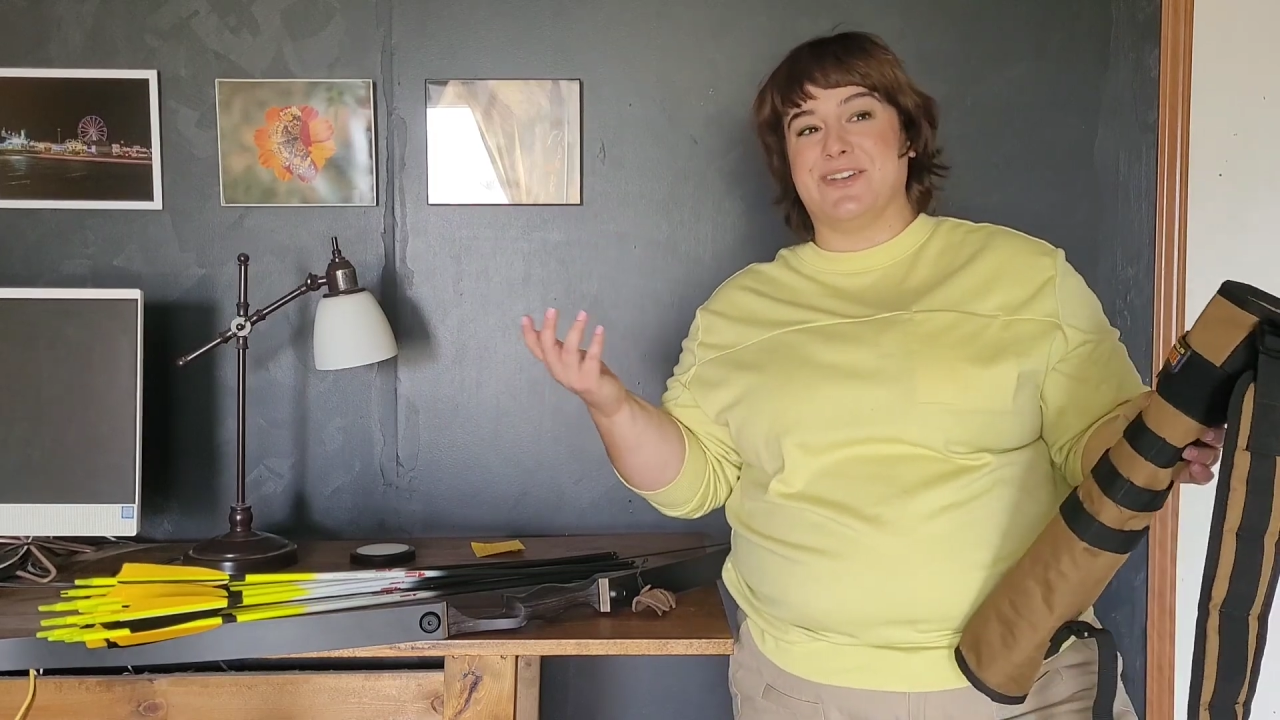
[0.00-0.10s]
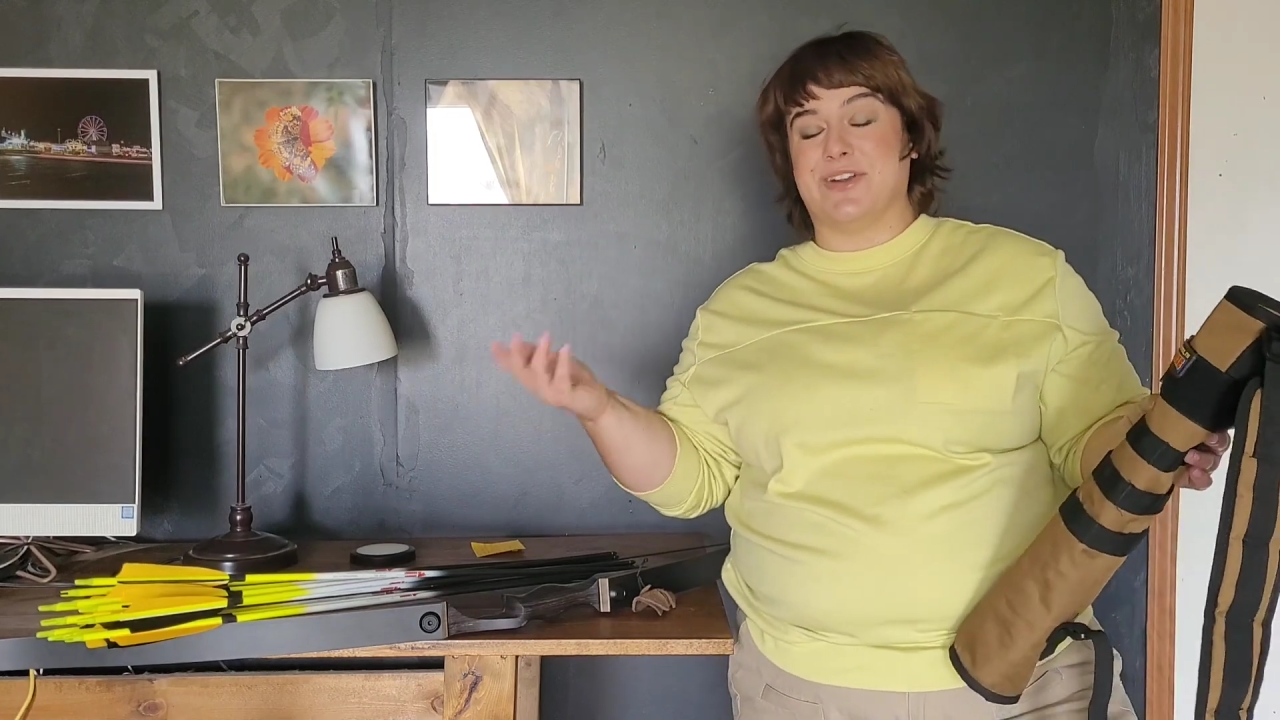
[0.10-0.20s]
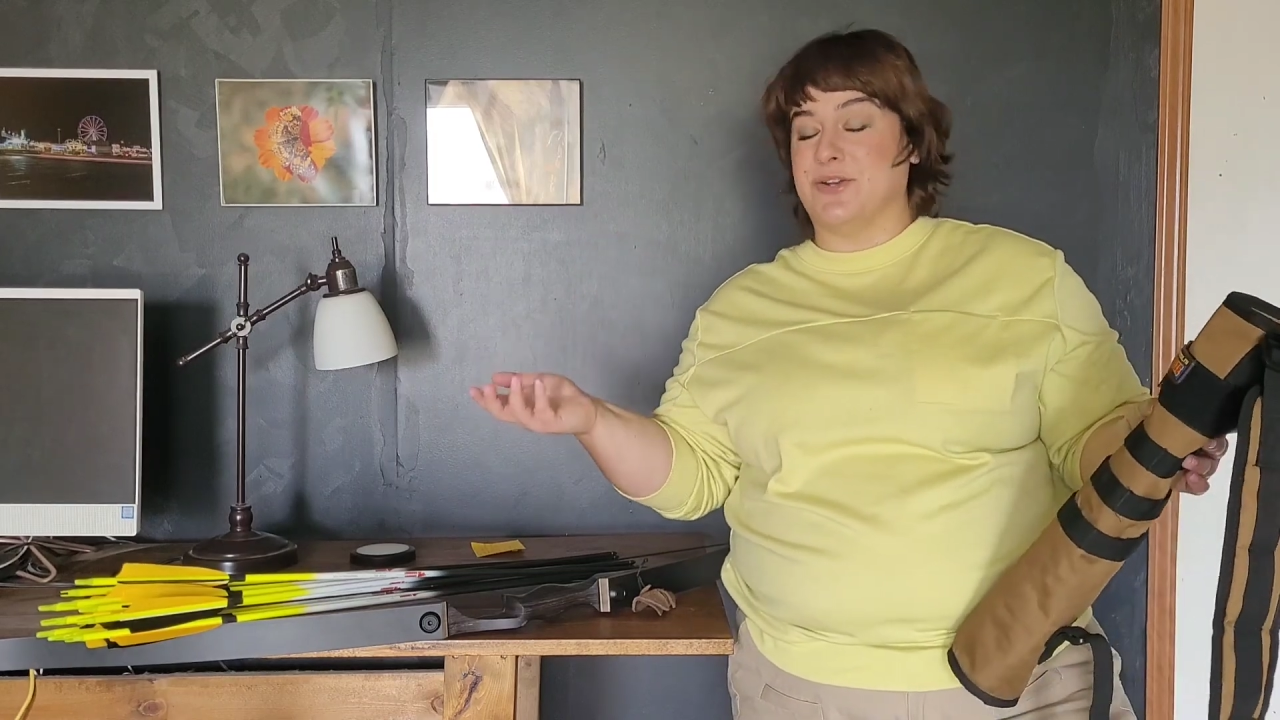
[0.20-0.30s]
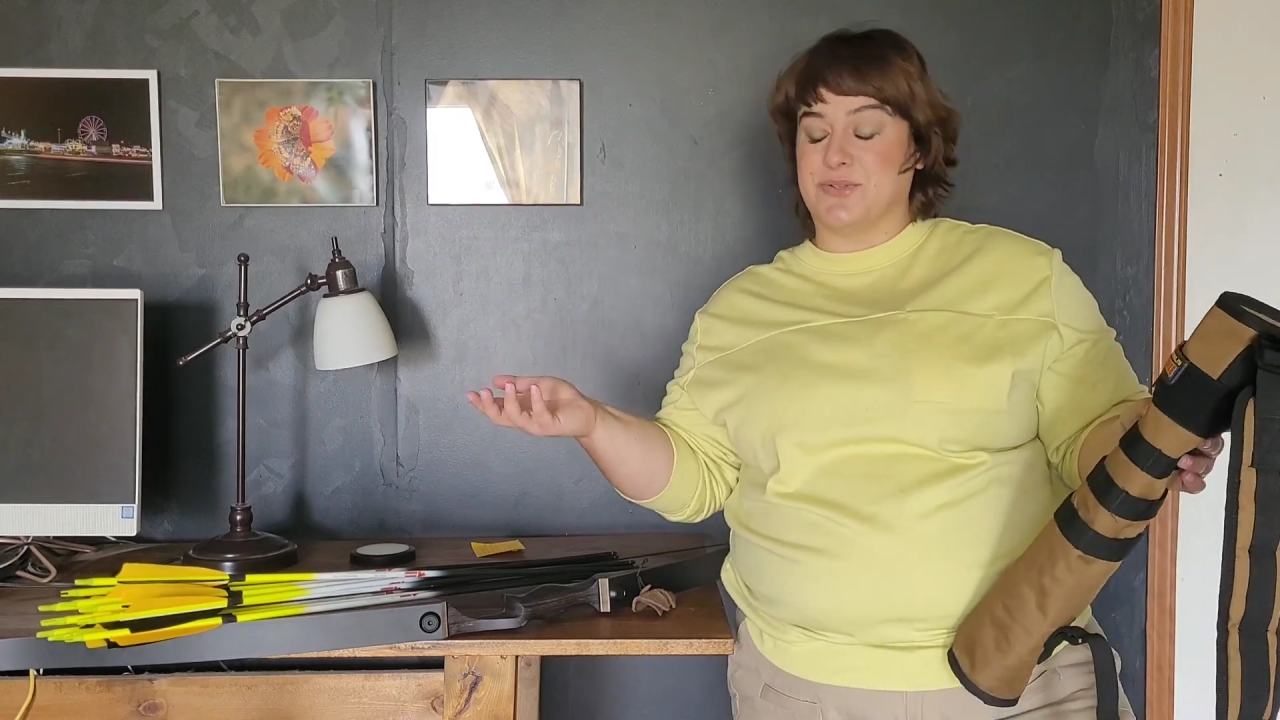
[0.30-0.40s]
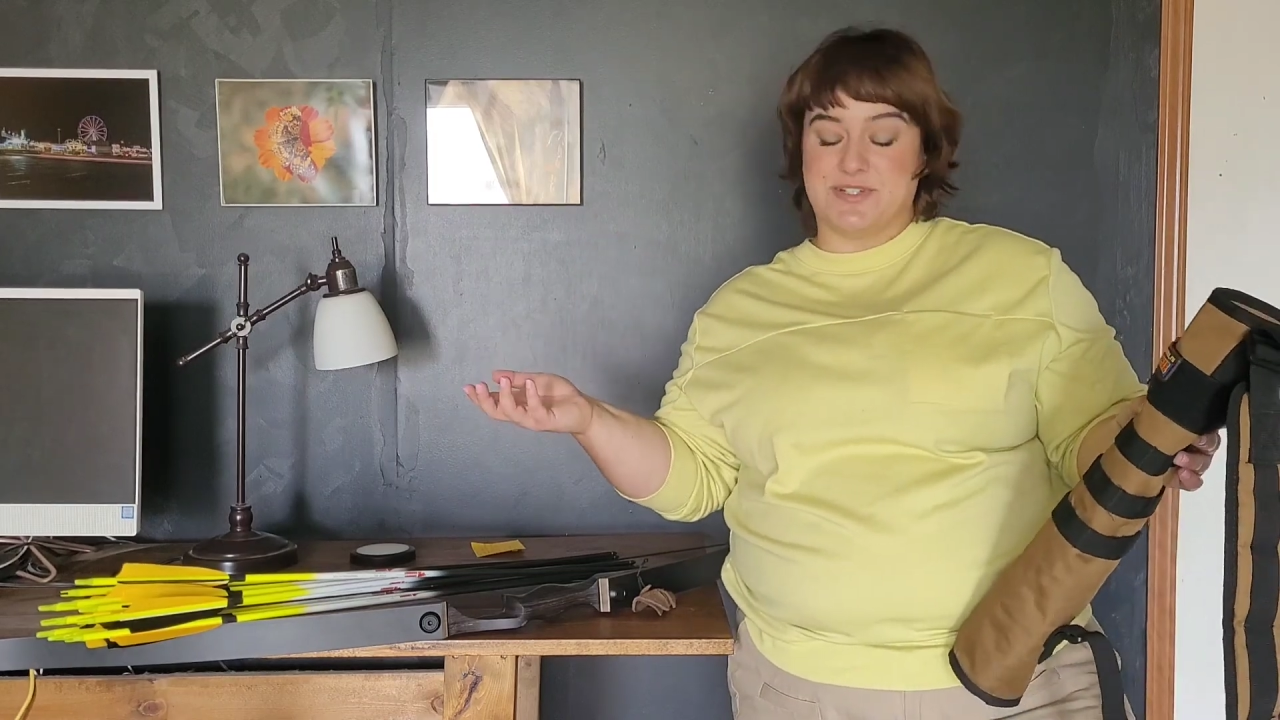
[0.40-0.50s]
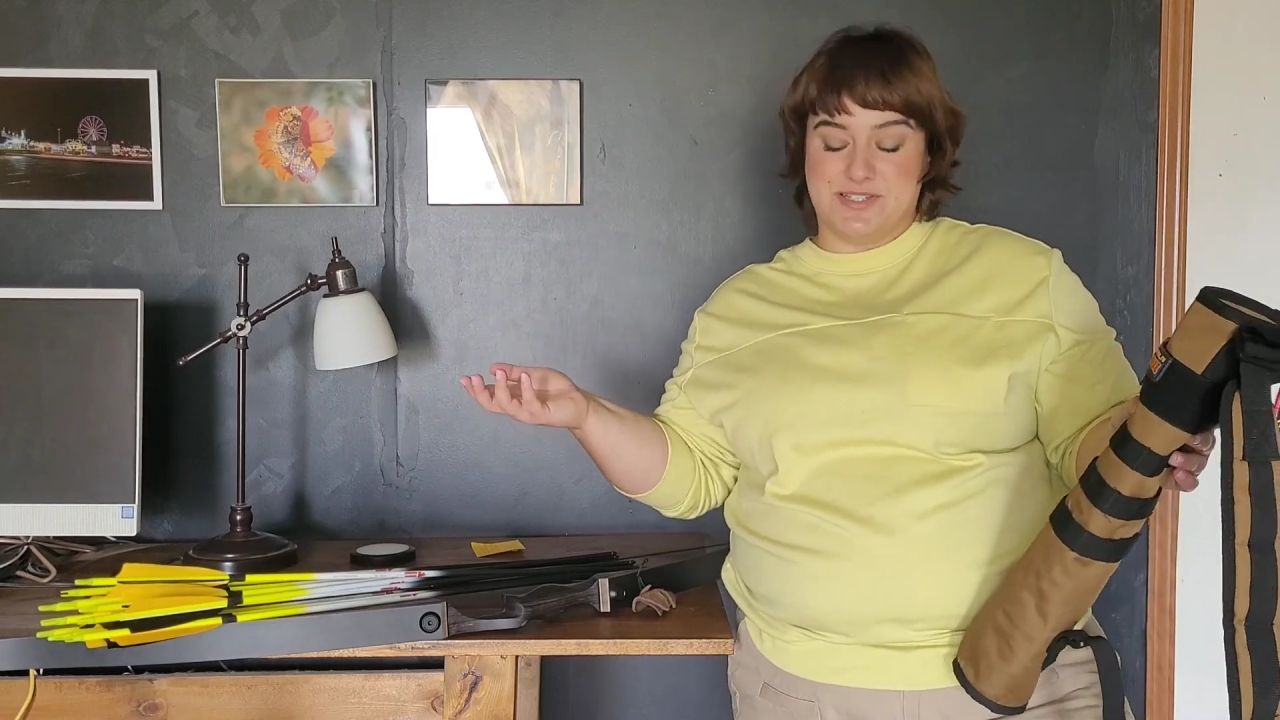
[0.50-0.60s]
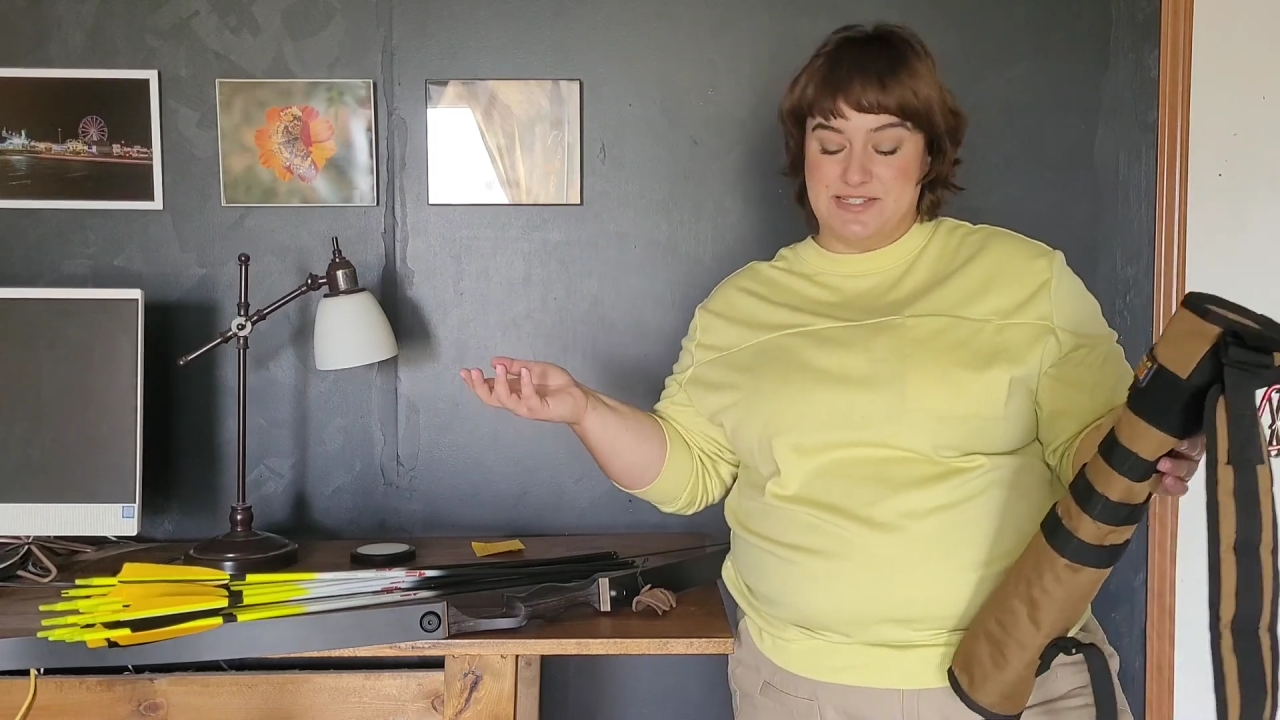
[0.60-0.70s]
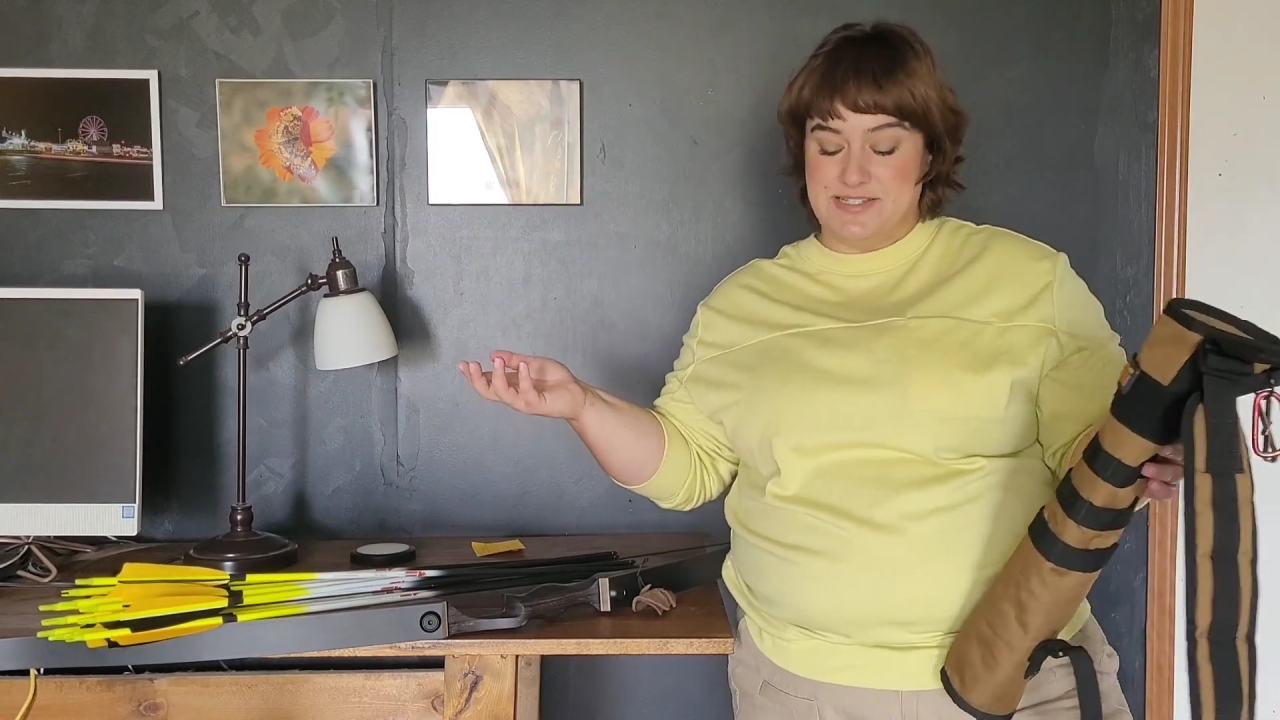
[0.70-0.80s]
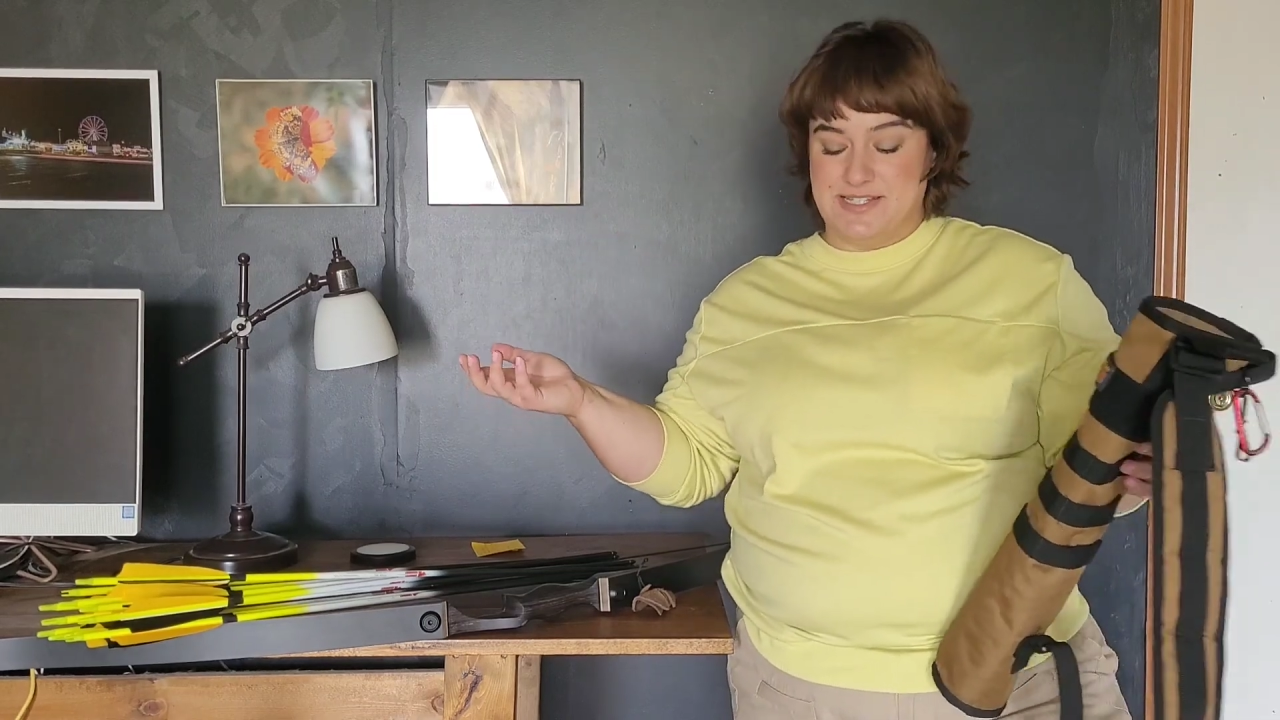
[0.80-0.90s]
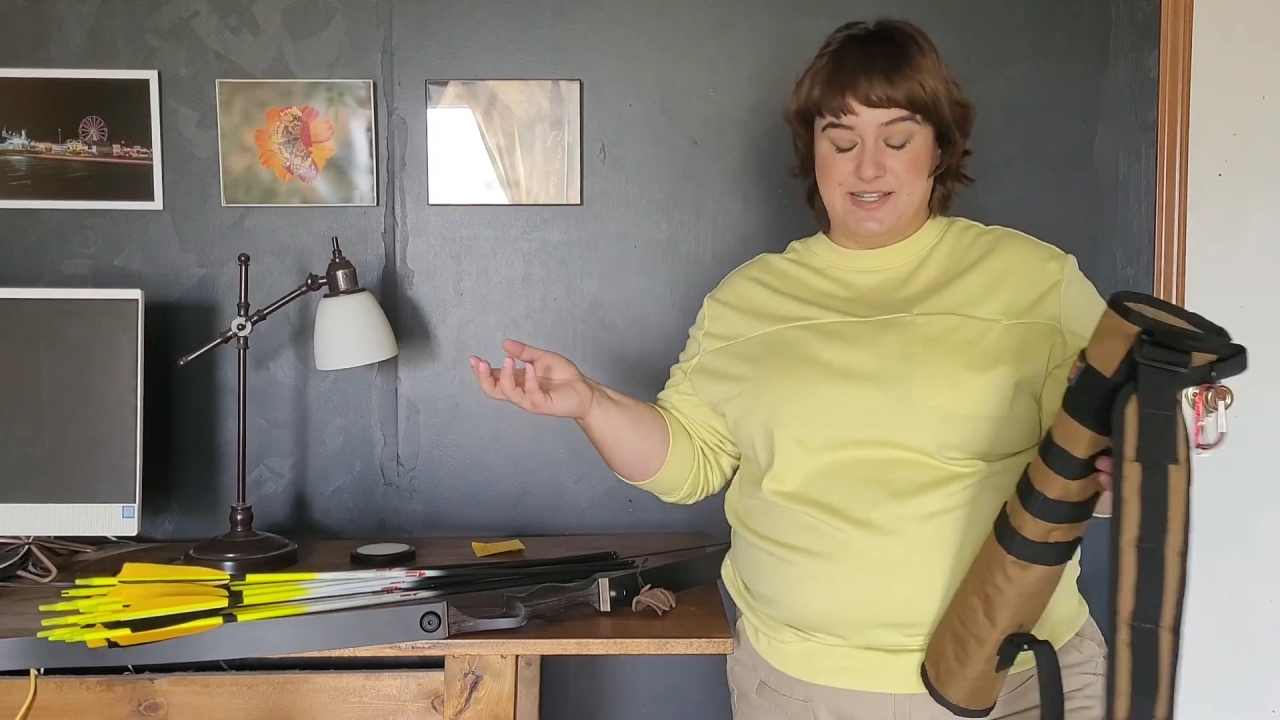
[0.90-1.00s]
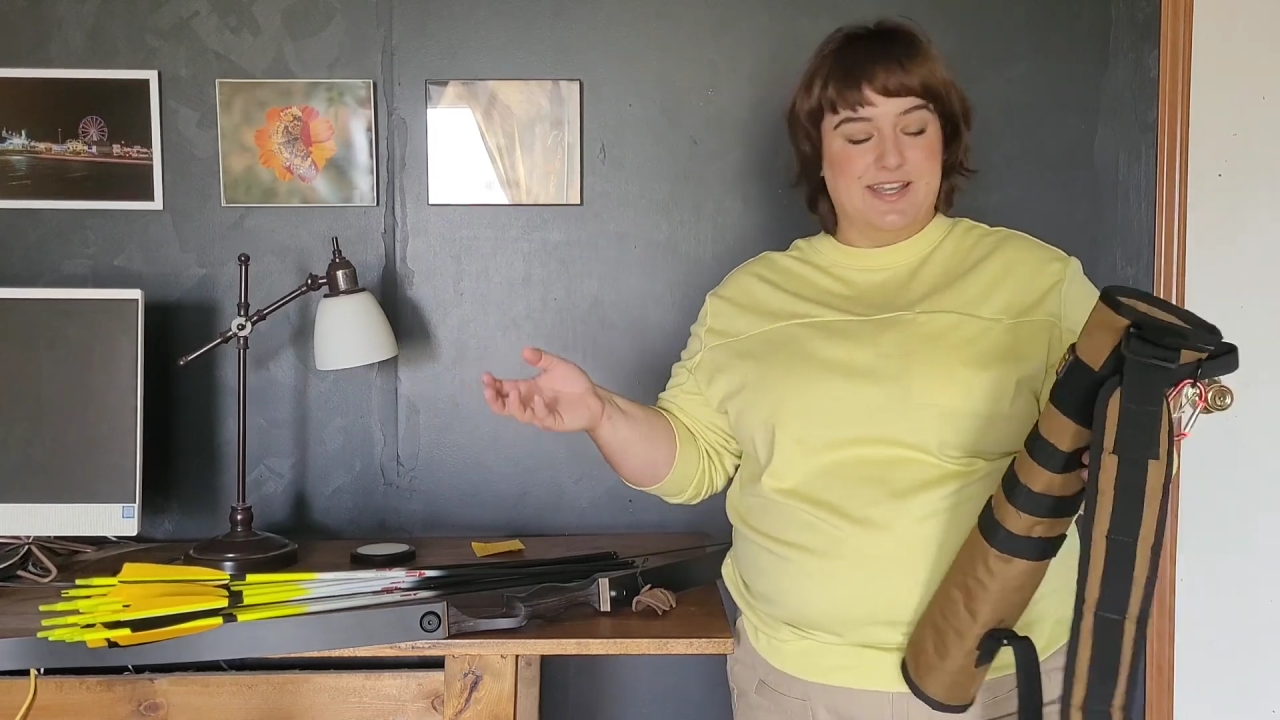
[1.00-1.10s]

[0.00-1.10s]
ride horses